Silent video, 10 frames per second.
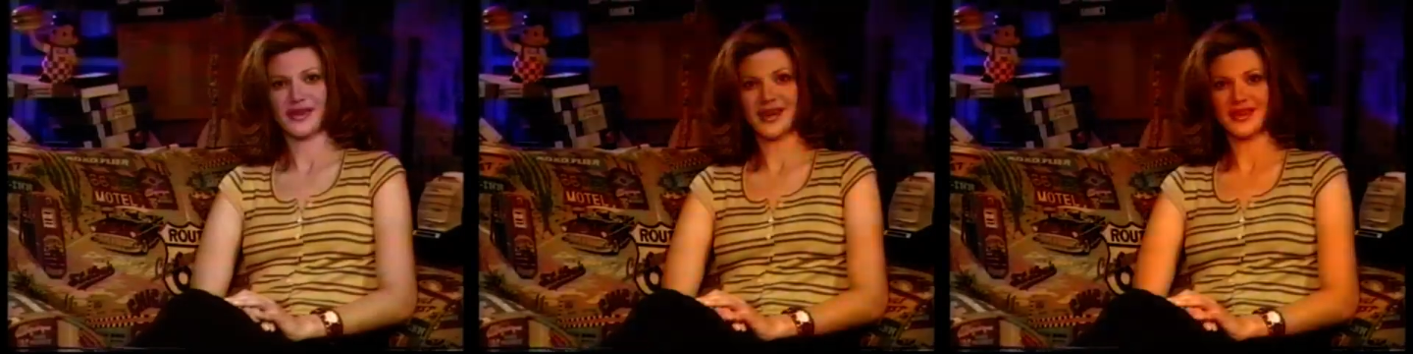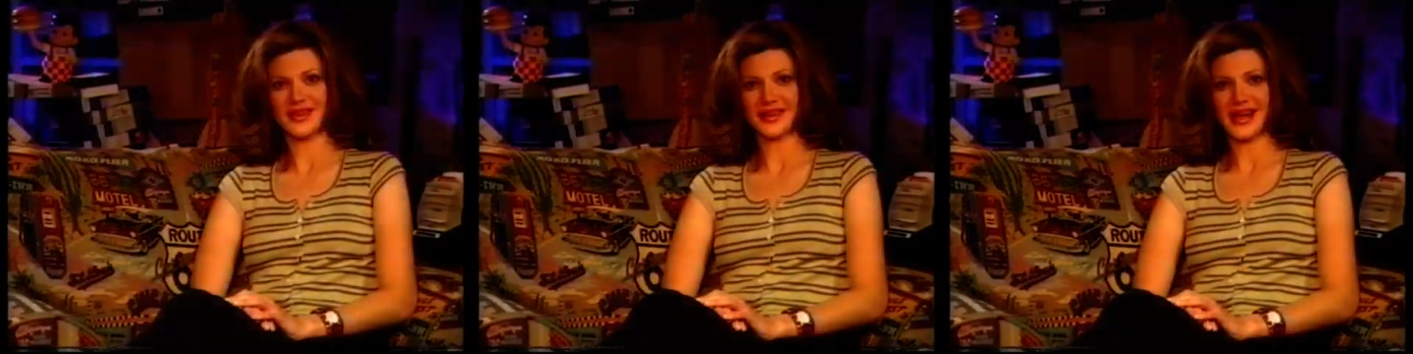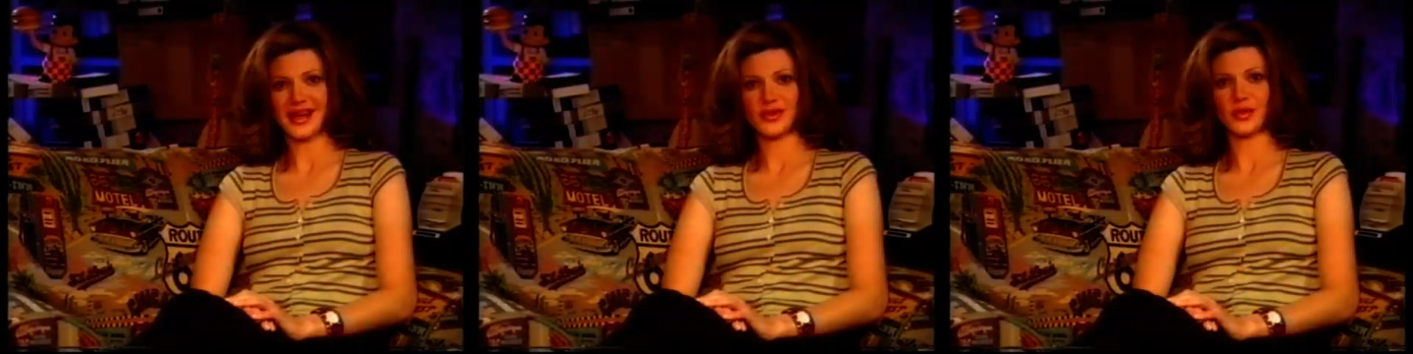funnier than the
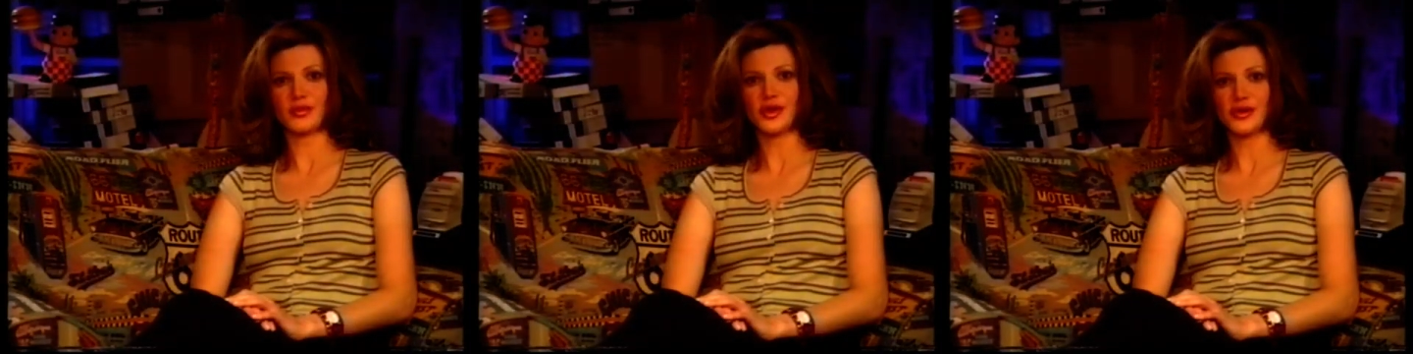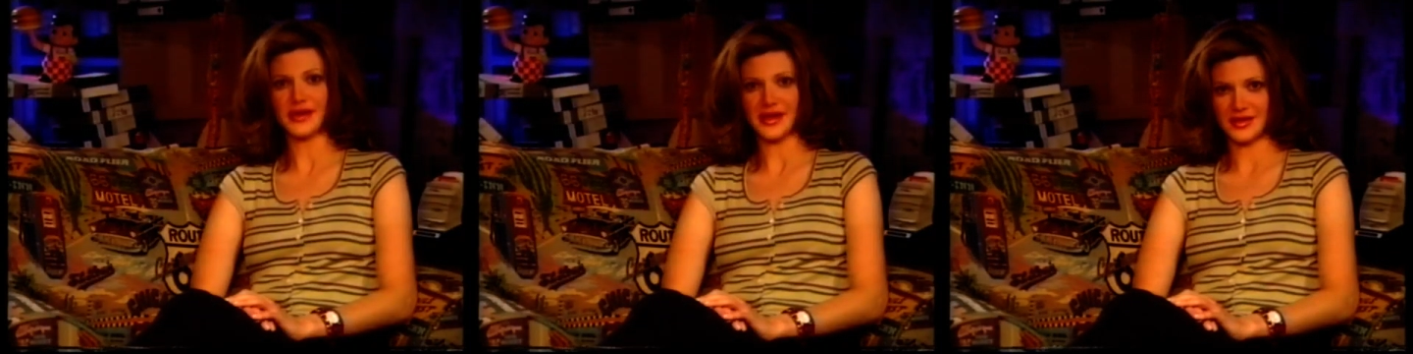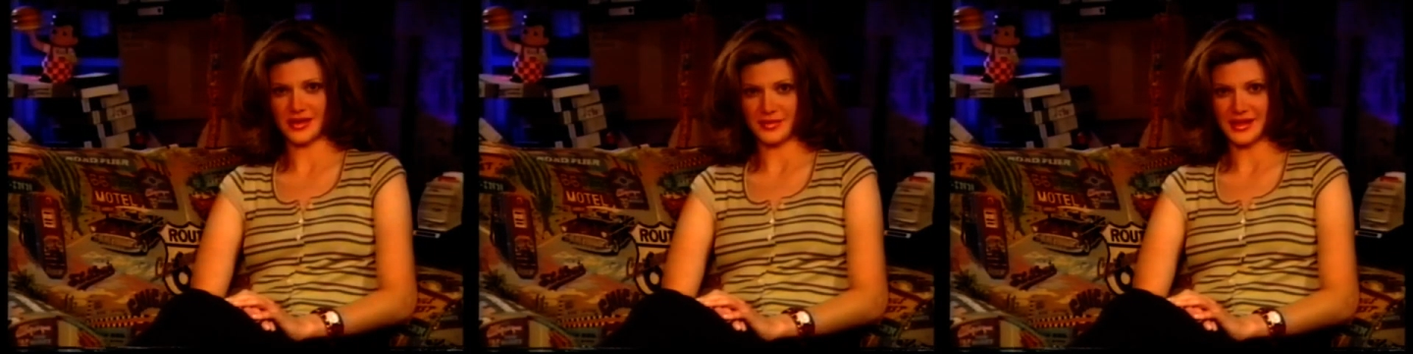actual movie
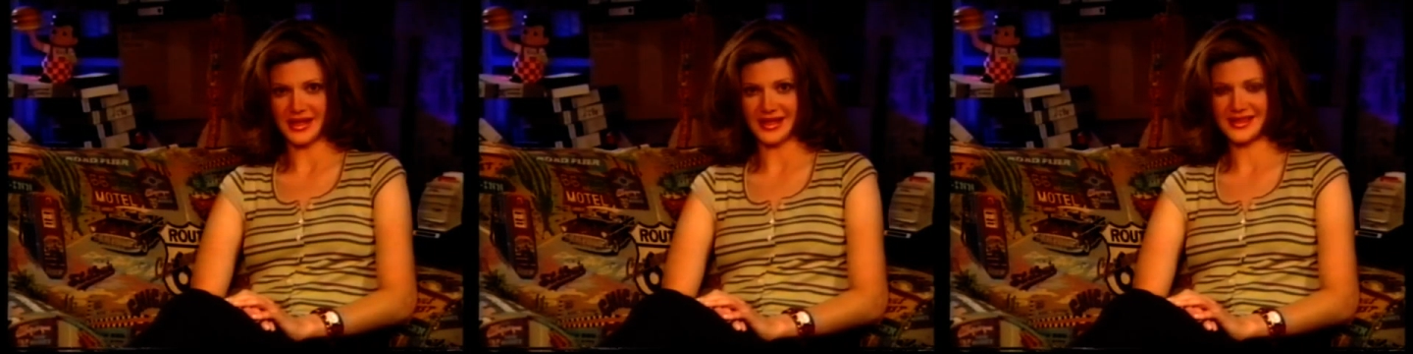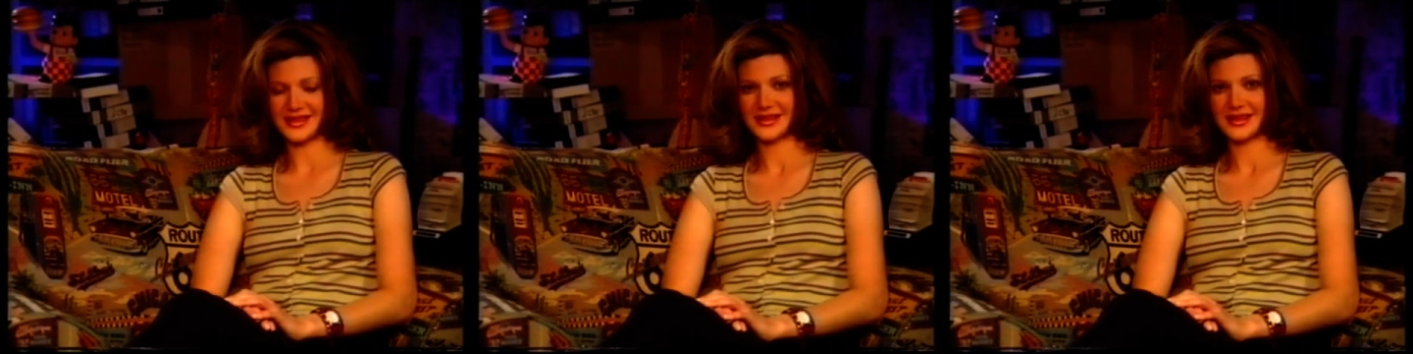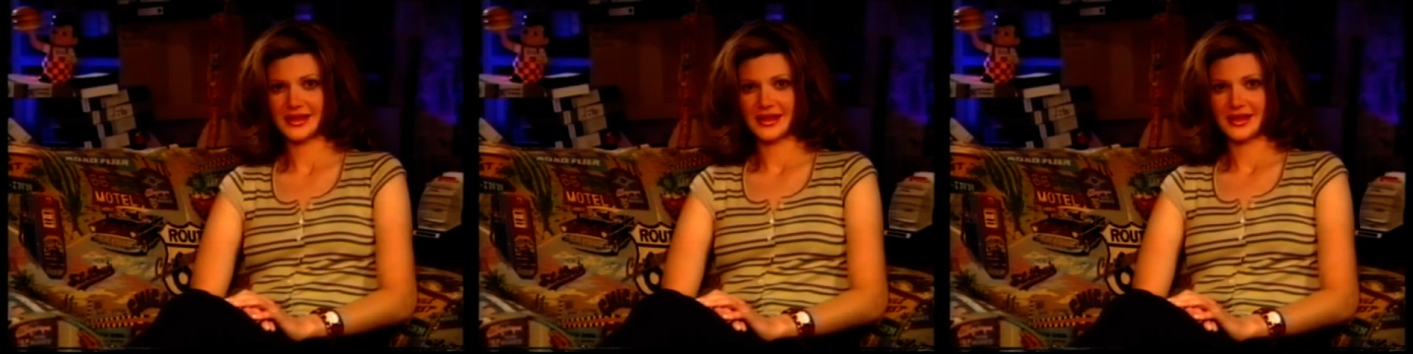striptease,
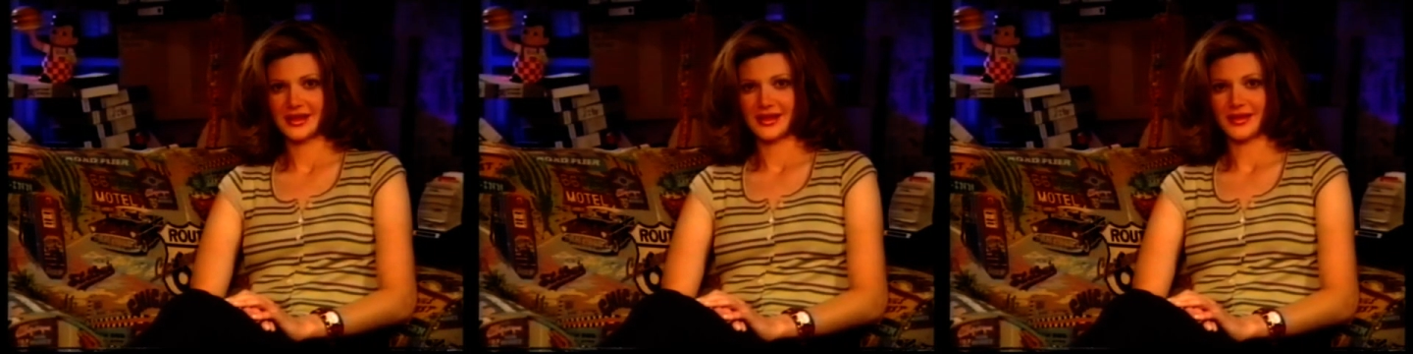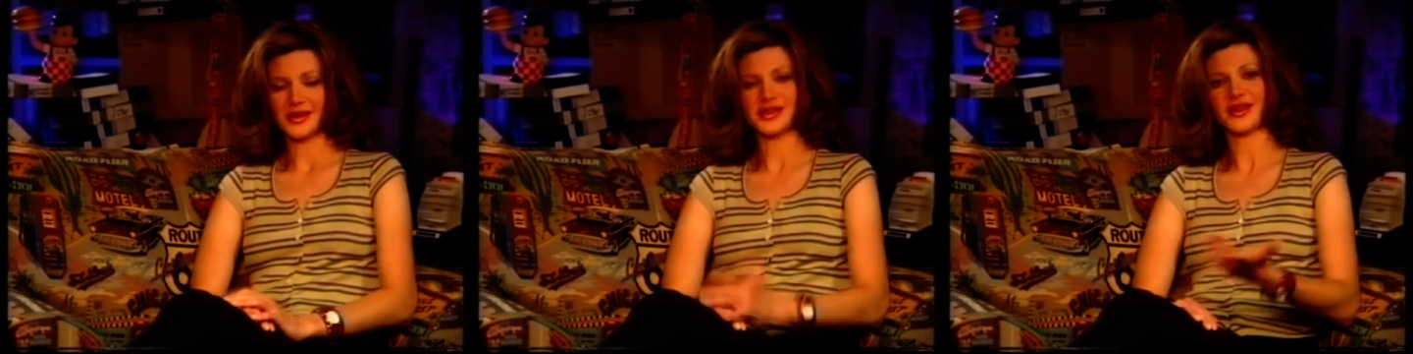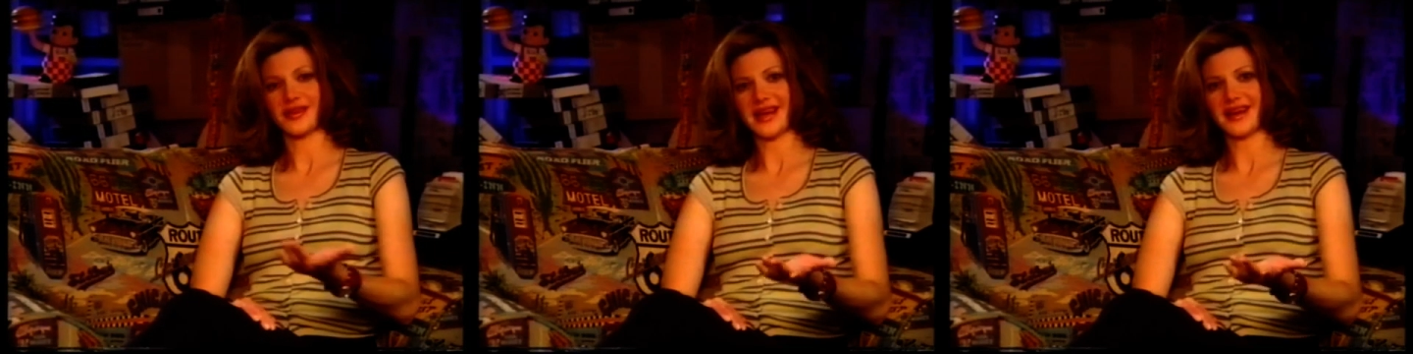which you
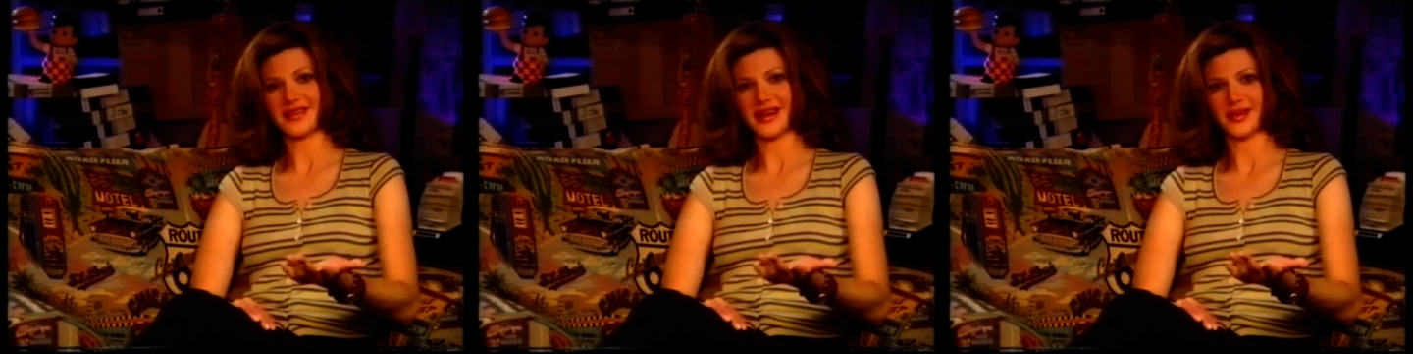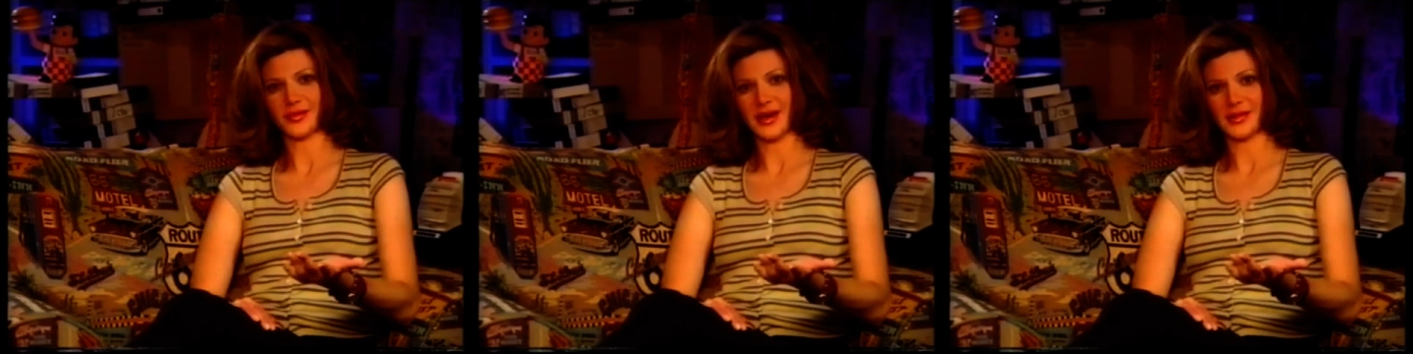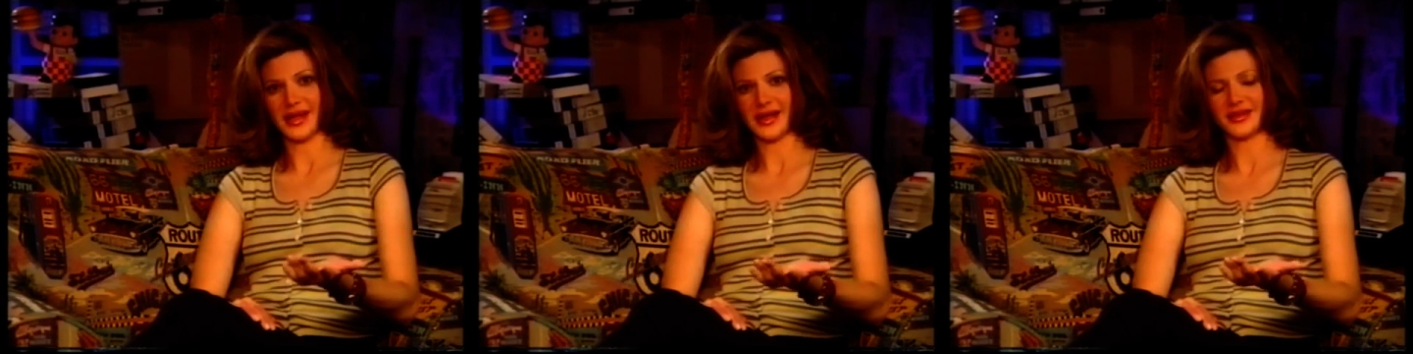don't have yet. You'll
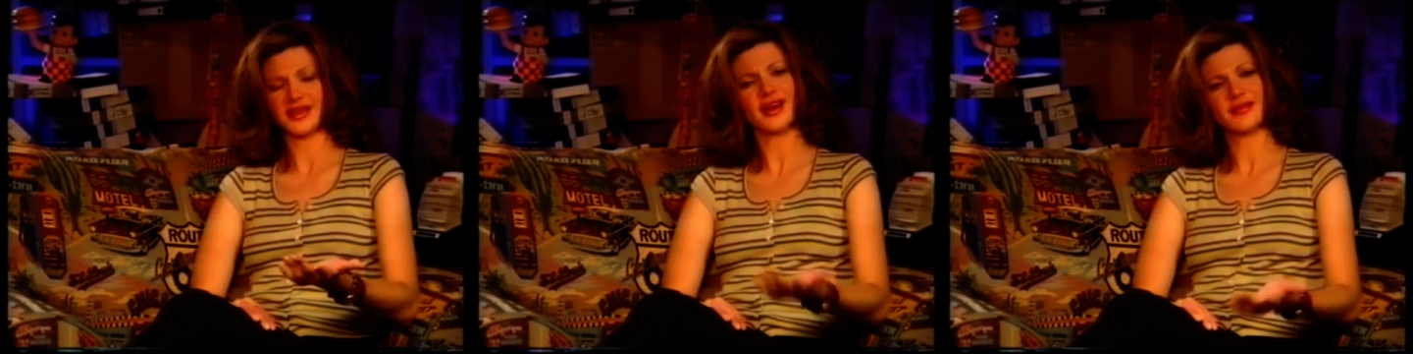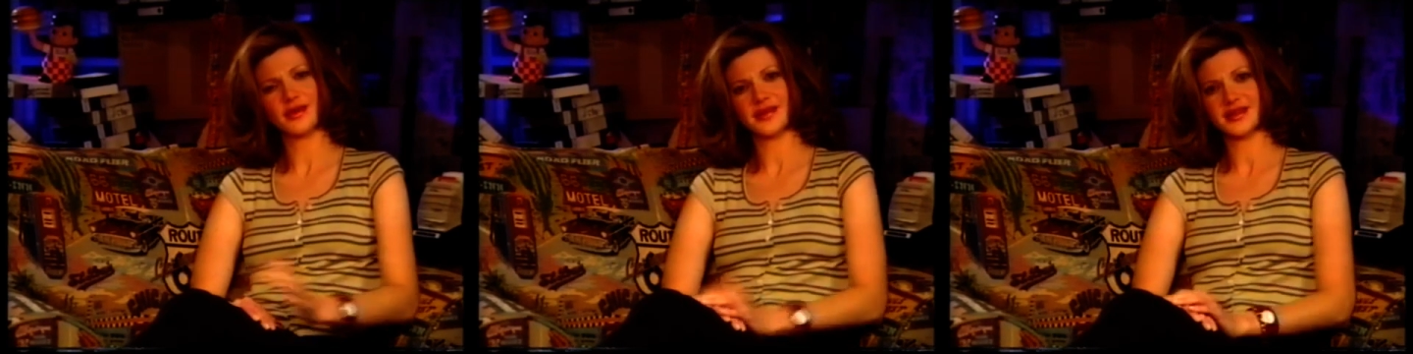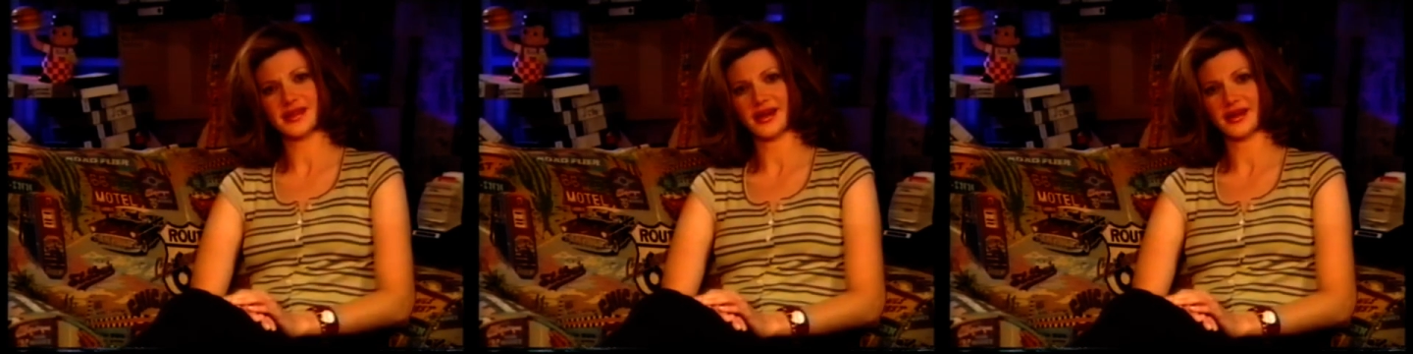probably ha Do you have
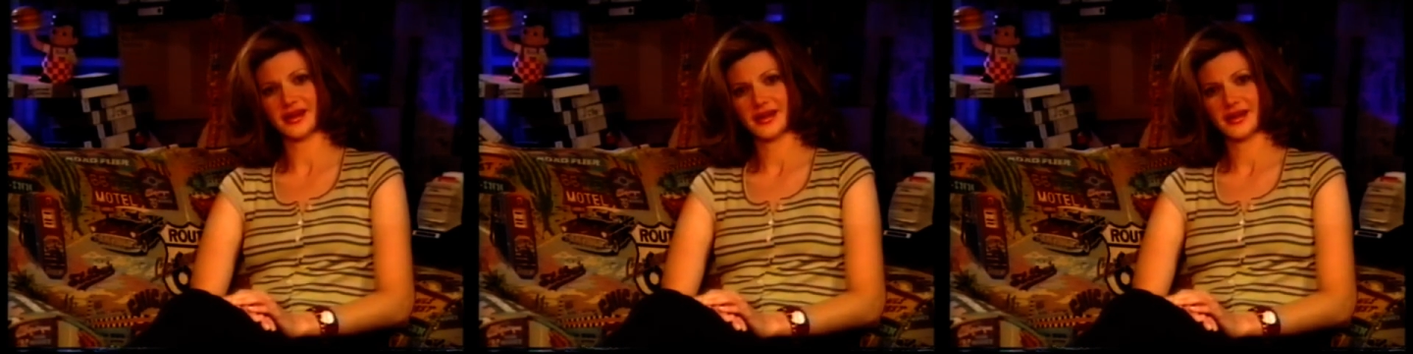movies there?